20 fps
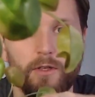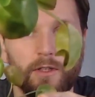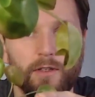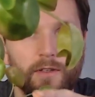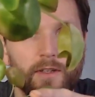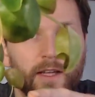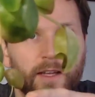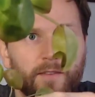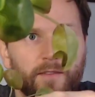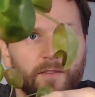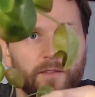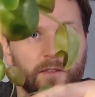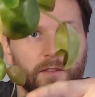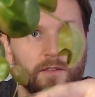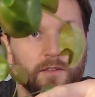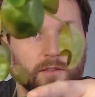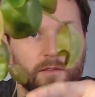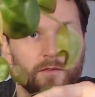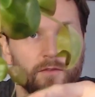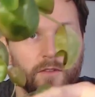than
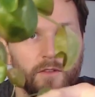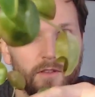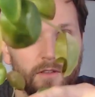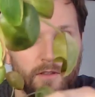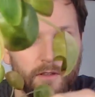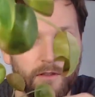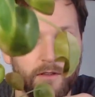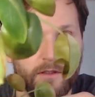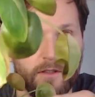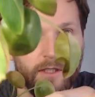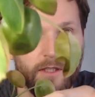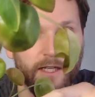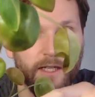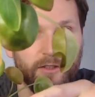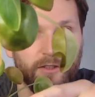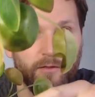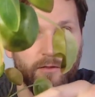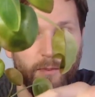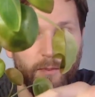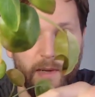the
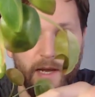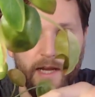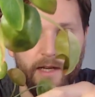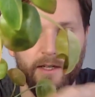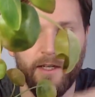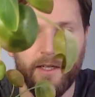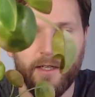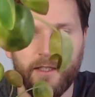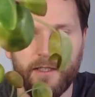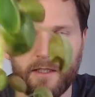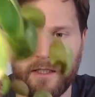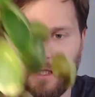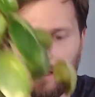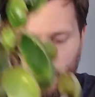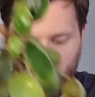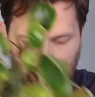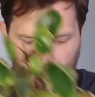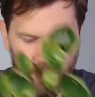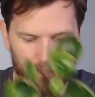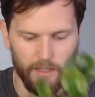edge of the pot here.
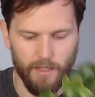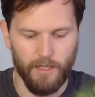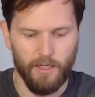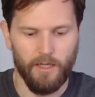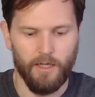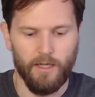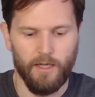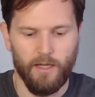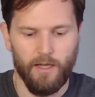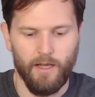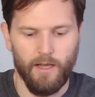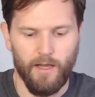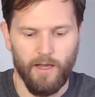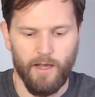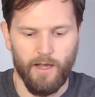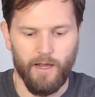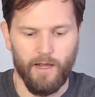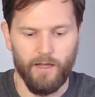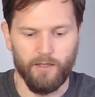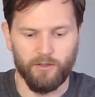
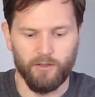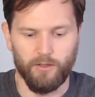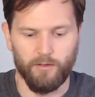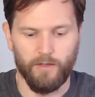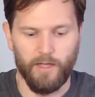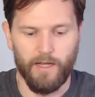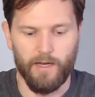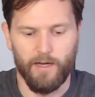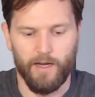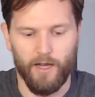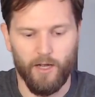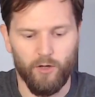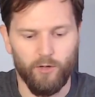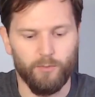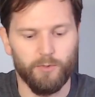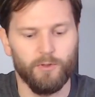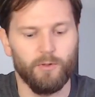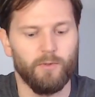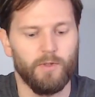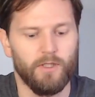So that
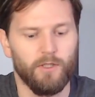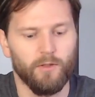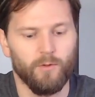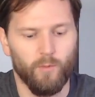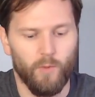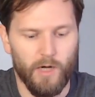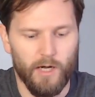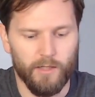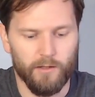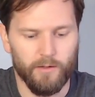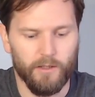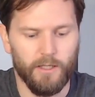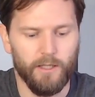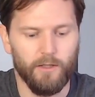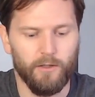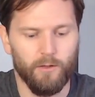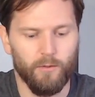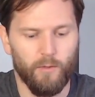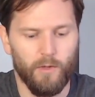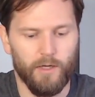helps when you're watering.
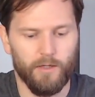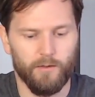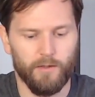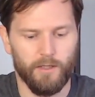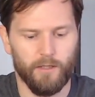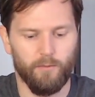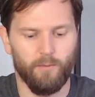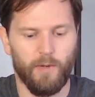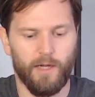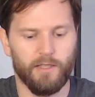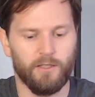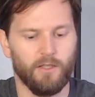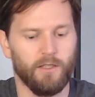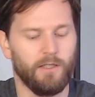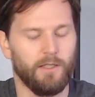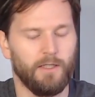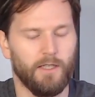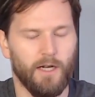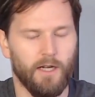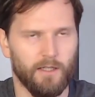You're watering
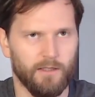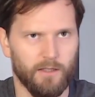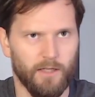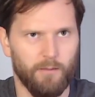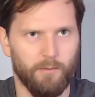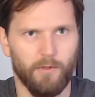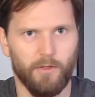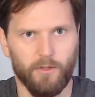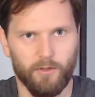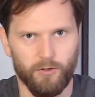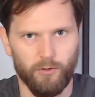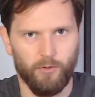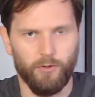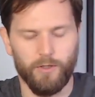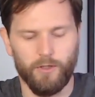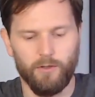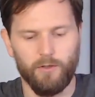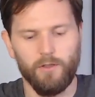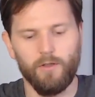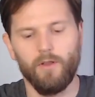basically on top of the
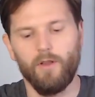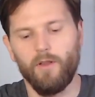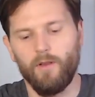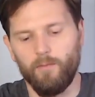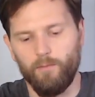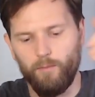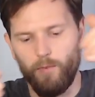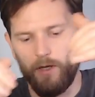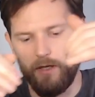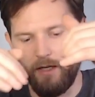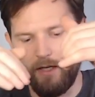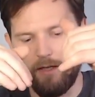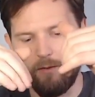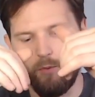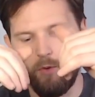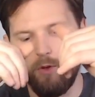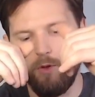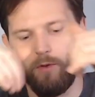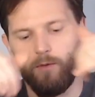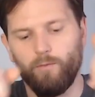soil, but it
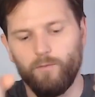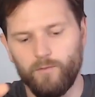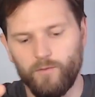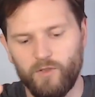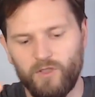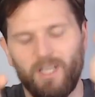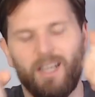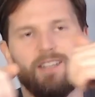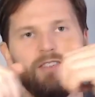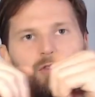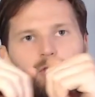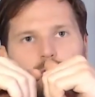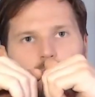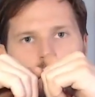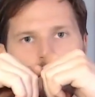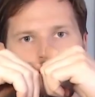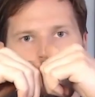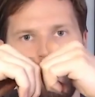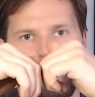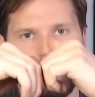will tend
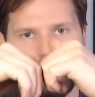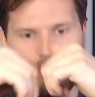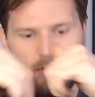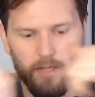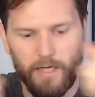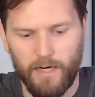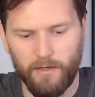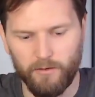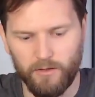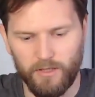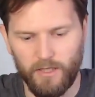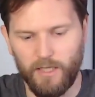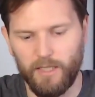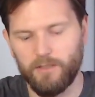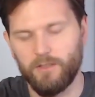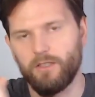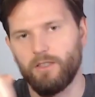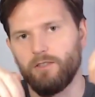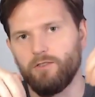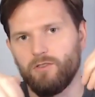to go to the
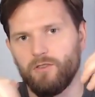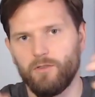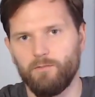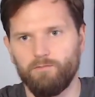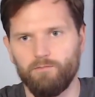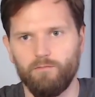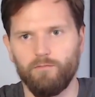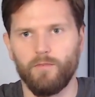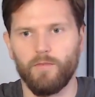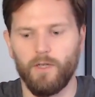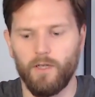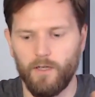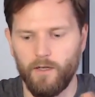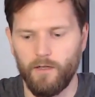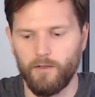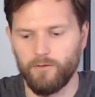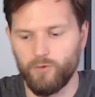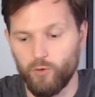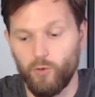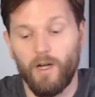outside since
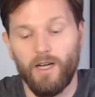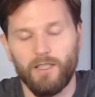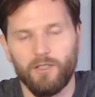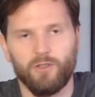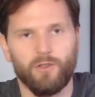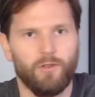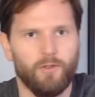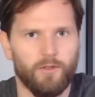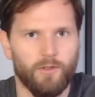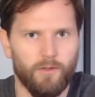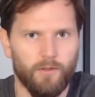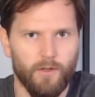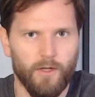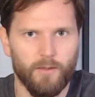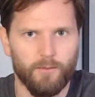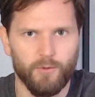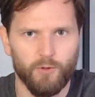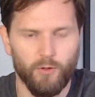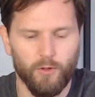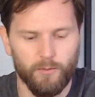dry soil
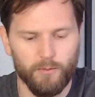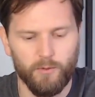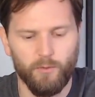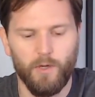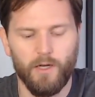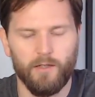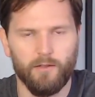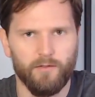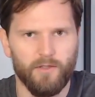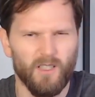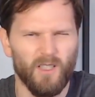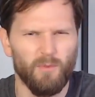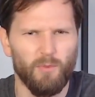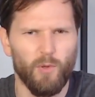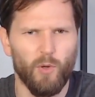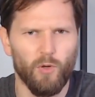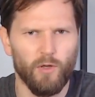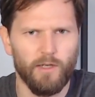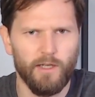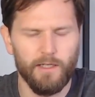absorbs water very
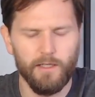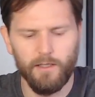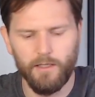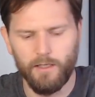poorly.